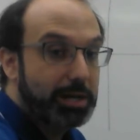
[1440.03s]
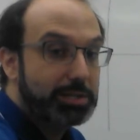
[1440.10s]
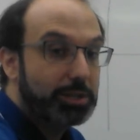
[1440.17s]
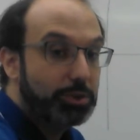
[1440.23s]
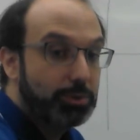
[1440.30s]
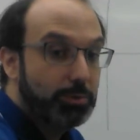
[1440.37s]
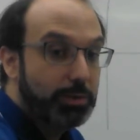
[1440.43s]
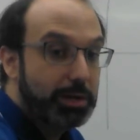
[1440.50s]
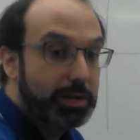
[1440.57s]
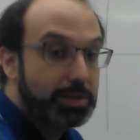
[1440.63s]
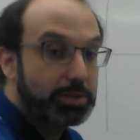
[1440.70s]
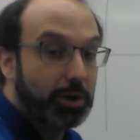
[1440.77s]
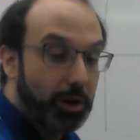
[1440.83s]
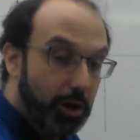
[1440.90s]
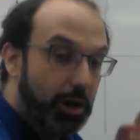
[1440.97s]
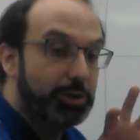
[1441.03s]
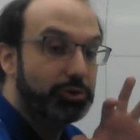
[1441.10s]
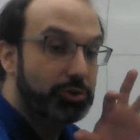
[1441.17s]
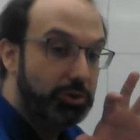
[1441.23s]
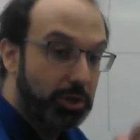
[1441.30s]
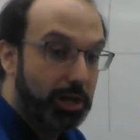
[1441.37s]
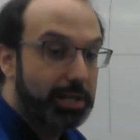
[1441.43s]
a quiz on
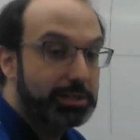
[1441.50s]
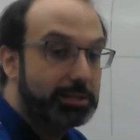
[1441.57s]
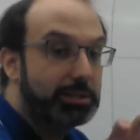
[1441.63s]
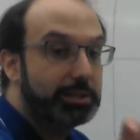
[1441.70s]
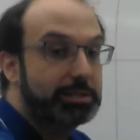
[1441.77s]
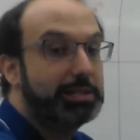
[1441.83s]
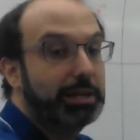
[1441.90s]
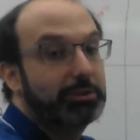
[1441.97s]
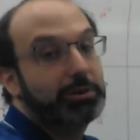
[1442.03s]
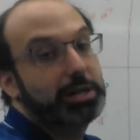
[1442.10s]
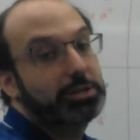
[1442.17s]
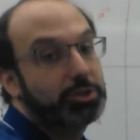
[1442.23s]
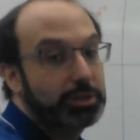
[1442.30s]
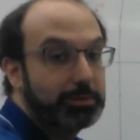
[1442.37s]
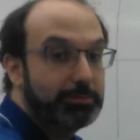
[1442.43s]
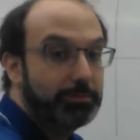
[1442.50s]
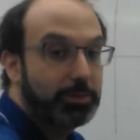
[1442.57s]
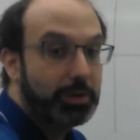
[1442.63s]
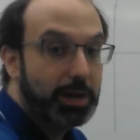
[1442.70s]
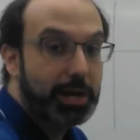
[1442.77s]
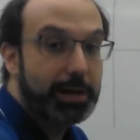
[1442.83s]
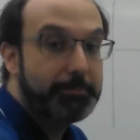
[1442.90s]
just acceleration.
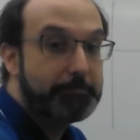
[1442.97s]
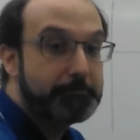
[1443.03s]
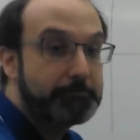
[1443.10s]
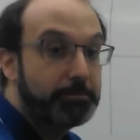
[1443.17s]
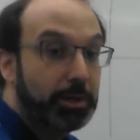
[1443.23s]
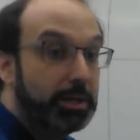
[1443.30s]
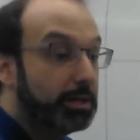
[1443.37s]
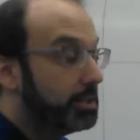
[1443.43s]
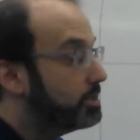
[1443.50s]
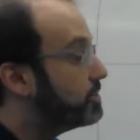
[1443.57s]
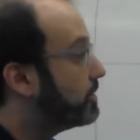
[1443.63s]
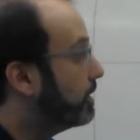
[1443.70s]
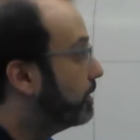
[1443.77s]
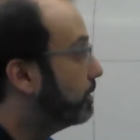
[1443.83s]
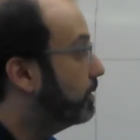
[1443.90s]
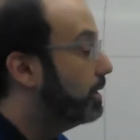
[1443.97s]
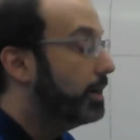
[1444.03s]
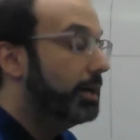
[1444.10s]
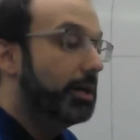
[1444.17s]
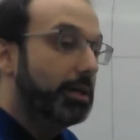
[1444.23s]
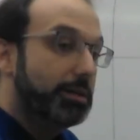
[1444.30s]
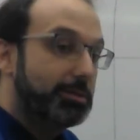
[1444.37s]
Okay? So,
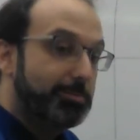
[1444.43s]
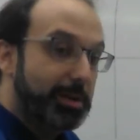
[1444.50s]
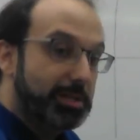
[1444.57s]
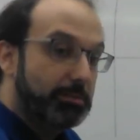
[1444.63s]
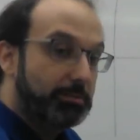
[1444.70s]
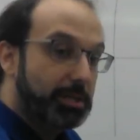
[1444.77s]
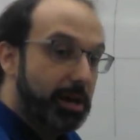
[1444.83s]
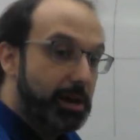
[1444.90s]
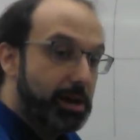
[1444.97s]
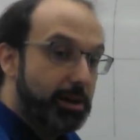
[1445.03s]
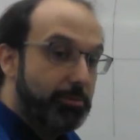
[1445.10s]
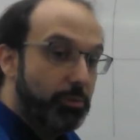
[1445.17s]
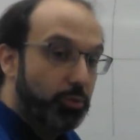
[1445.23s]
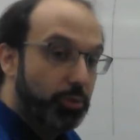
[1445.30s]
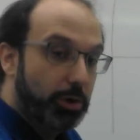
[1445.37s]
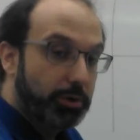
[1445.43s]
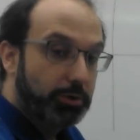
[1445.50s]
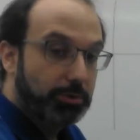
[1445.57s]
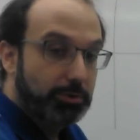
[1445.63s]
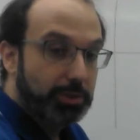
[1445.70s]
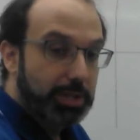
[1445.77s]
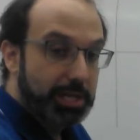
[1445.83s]
spend some time, work
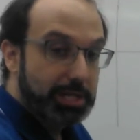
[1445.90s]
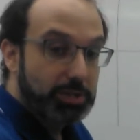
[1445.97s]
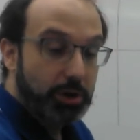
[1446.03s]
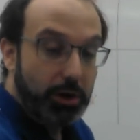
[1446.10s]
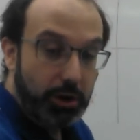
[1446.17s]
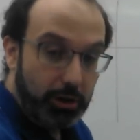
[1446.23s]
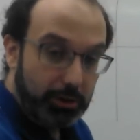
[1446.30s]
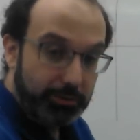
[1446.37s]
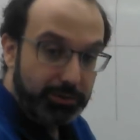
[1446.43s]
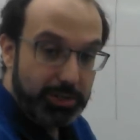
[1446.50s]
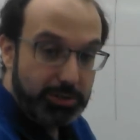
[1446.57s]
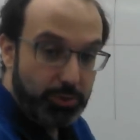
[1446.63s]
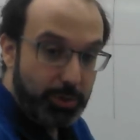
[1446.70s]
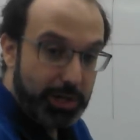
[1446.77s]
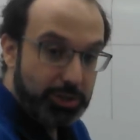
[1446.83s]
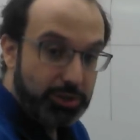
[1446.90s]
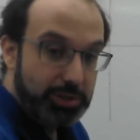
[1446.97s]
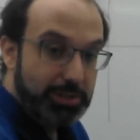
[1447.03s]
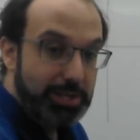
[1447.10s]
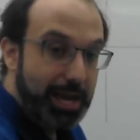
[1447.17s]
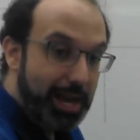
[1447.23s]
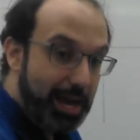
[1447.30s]
through these. All of these
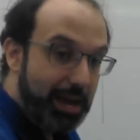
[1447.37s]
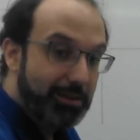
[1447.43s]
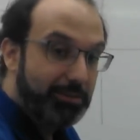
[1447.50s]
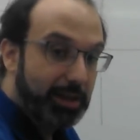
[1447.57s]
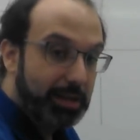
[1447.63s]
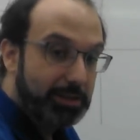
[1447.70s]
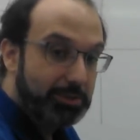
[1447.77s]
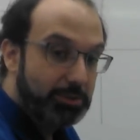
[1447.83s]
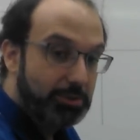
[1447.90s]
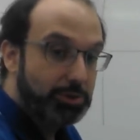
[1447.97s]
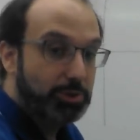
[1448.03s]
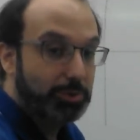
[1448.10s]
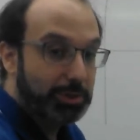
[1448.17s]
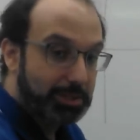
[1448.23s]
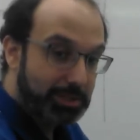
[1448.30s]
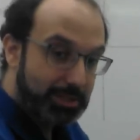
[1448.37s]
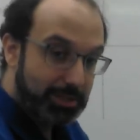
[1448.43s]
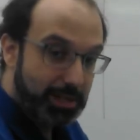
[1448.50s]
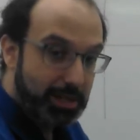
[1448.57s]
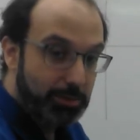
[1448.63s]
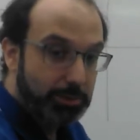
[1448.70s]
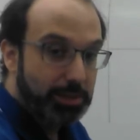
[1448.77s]
questions have answers. You can
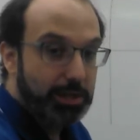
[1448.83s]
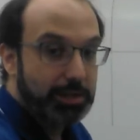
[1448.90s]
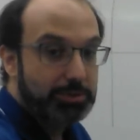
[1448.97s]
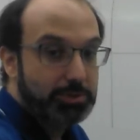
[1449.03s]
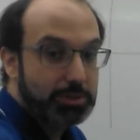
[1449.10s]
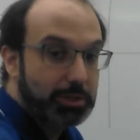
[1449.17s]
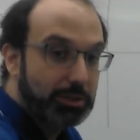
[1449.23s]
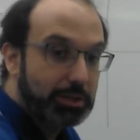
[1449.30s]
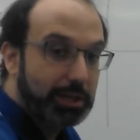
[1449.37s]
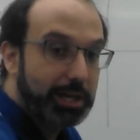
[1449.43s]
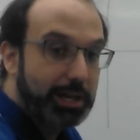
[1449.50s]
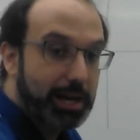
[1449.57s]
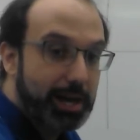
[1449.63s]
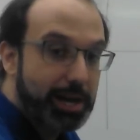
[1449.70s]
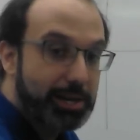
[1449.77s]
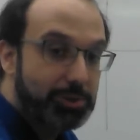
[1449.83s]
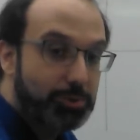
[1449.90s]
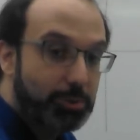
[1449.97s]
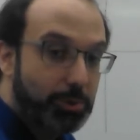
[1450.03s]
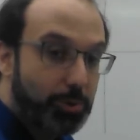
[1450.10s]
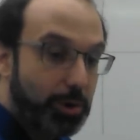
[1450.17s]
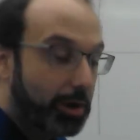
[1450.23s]
see what the answers look like as
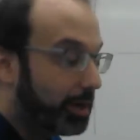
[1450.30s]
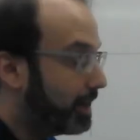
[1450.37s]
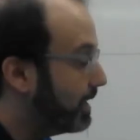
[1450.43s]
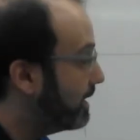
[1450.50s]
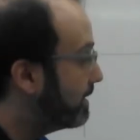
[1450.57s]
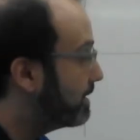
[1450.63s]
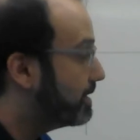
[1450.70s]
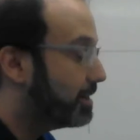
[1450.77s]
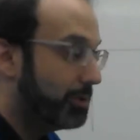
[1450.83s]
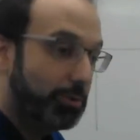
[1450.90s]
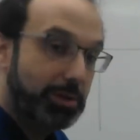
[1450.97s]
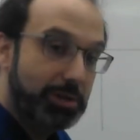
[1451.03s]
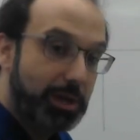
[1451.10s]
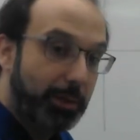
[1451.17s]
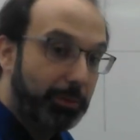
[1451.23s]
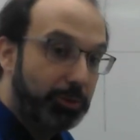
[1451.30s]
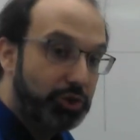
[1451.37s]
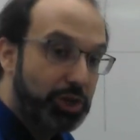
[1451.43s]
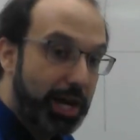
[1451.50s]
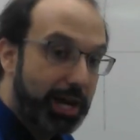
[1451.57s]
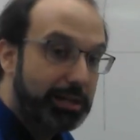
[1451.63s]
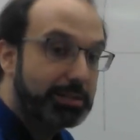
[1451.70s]
you are working. You can double
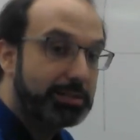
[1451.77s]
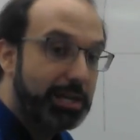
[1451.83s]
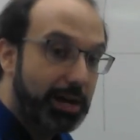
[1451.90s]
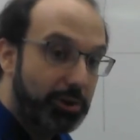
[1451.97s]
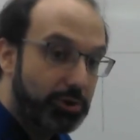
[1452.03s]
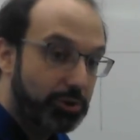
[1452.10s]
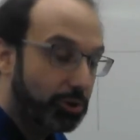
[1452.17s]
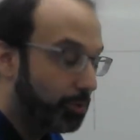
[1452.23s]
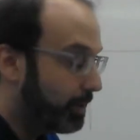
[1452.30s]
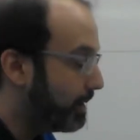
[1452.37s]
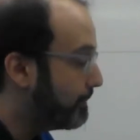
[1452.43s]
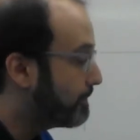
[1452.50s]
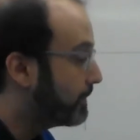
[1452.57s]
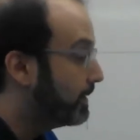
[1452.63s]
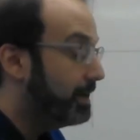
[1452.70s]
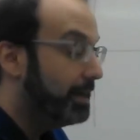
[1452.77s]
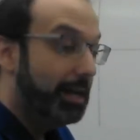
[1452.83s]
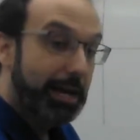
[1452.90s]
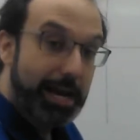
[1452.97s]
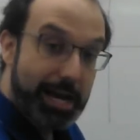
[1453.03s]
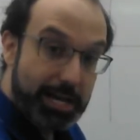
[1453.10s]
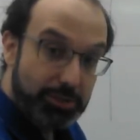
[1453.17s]
check, see how you're doing.
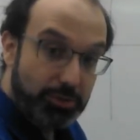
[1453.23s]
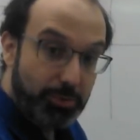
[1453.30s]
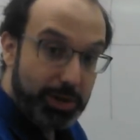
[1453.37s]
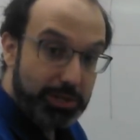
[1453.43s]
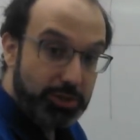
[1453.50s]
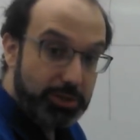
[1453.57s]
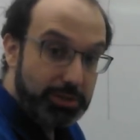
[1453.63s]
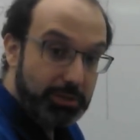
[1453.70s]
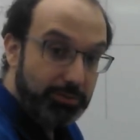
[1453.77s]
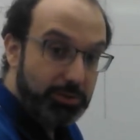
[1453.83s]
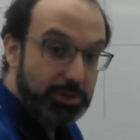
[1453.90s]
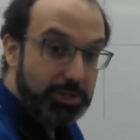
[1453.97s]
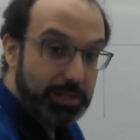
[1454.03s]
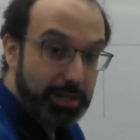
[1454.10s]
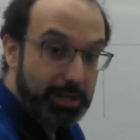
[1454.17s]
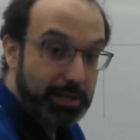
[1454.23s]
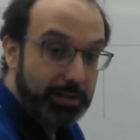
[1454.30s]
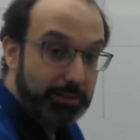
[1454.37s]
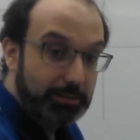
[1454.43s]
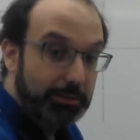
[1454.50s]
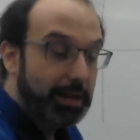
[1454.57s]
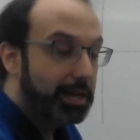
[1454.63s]
Ask questions if you're
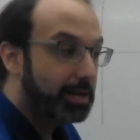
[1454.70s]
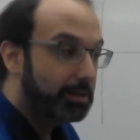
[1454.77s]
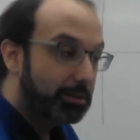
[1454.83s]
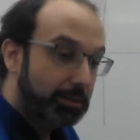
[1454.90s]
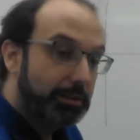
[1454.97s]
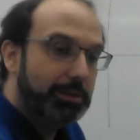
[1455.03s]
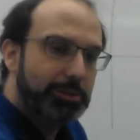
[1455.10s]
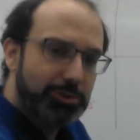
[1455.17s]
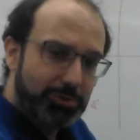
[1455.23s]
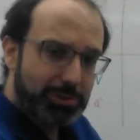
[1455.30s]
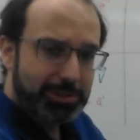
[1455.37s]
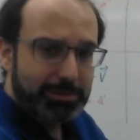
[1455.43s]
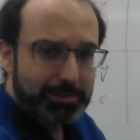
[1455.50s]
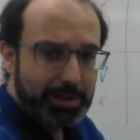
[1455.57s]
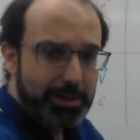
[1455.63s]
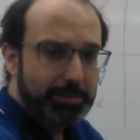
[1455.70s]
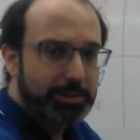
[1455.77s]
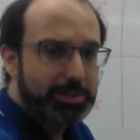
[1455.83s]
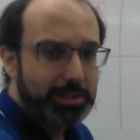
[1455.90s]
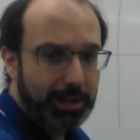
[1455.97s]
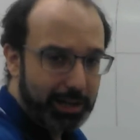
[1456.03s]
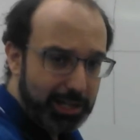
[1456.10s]
stuck, and enjoy some time
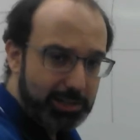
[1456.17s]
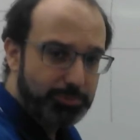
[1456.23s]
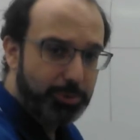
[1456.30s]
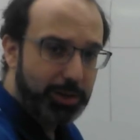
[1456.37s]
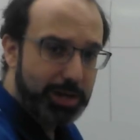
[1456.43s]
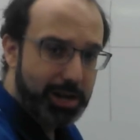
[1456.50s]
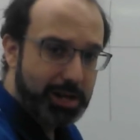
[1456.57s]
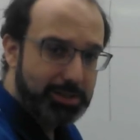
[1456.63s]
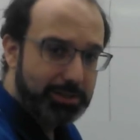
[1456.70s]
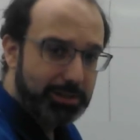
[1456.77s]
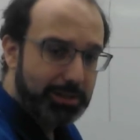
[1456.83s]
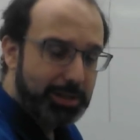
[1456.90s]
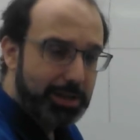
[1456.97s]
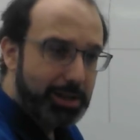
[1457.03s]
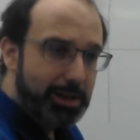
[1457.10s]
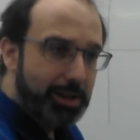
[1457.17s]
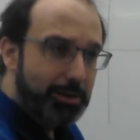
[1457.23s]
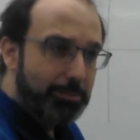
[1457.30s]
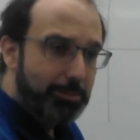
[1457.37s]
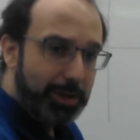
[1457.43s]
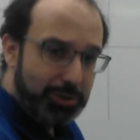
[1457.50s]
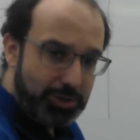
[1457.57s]
outside. It's pretty nice.
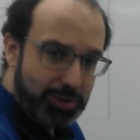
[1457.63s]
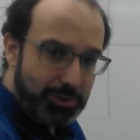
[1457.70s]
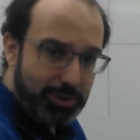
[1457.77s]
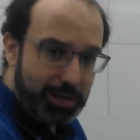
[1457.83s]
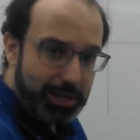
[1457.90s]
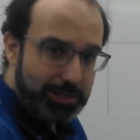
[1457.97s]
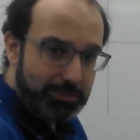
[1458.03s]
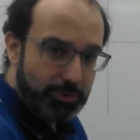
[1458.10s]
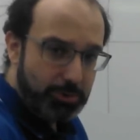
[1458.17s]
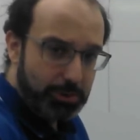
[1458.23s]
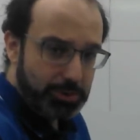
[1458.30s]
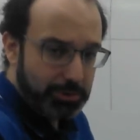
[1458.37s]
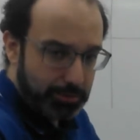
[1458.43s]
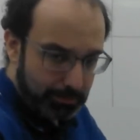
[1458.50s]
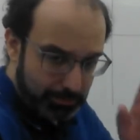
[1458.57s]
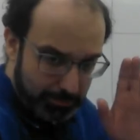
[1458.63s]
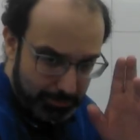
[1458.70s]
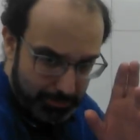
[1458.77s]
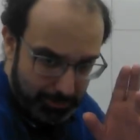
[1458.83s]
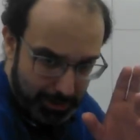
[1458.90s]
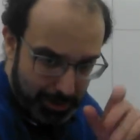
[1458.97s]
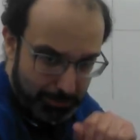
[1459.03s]
Make sure you guys, of course,
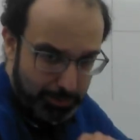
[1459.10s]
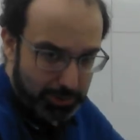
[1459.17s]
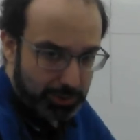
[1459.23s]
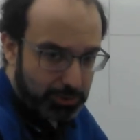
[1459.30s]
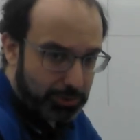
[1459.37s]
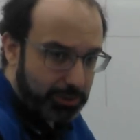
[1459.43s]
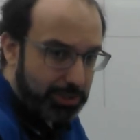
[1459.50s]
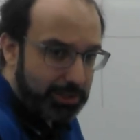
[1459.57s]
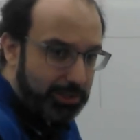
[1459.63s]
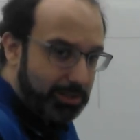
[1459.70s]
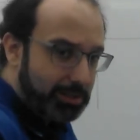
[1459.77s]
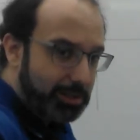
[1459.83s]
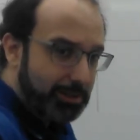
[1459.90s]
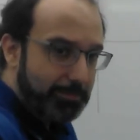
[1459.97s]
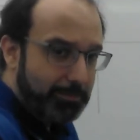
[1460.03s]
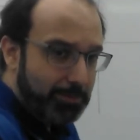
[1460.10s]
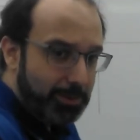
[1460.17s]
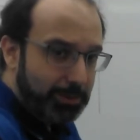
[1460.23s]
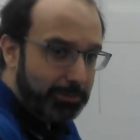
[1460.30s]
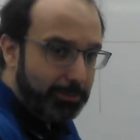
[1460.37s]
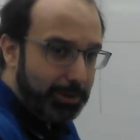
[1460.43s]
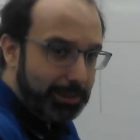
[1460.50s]
keep your social distancing,
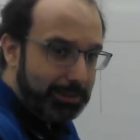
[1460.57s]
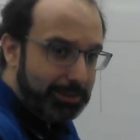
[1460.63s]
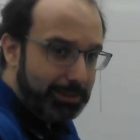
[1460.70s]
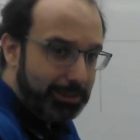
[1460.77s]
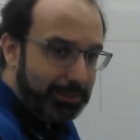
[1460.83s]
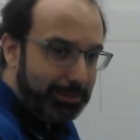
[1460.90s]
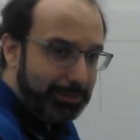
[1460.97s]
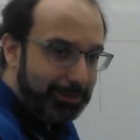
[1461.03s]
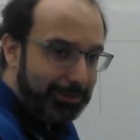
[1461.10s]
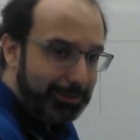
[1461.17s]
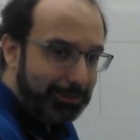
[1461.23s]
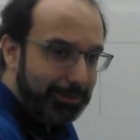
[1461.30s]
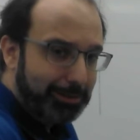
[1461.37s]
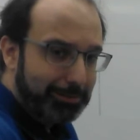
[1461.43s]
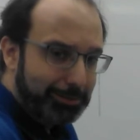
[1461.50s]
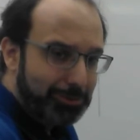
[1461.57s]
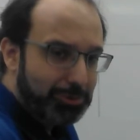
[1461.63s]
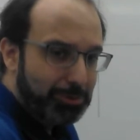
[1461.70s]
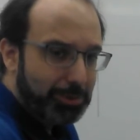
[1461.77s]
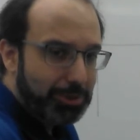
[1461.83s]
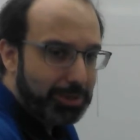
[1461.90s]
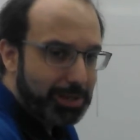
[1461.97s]
but
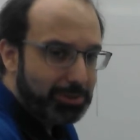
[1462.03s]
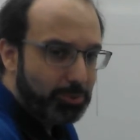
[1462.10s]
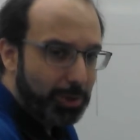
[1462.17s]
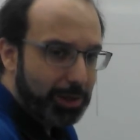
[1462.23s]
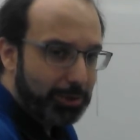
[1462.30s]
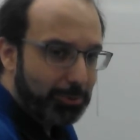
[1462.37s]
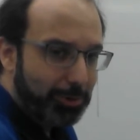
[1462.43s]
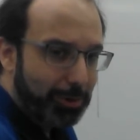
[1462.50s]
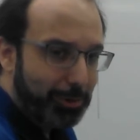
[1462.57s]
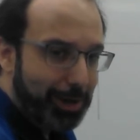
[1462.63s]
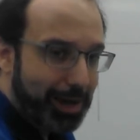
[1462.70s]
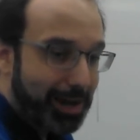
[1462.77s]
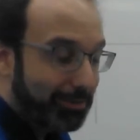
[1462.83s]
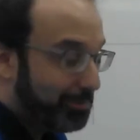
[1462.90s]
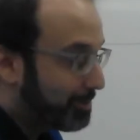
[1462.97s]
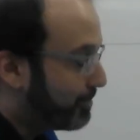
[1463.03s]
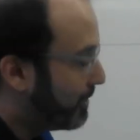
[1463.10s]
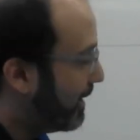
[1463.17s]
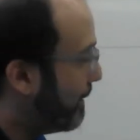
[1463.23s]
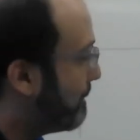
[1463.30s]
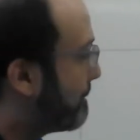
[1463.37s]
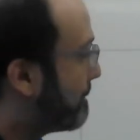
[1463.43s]
enjoy the nice weather while we have it, okay?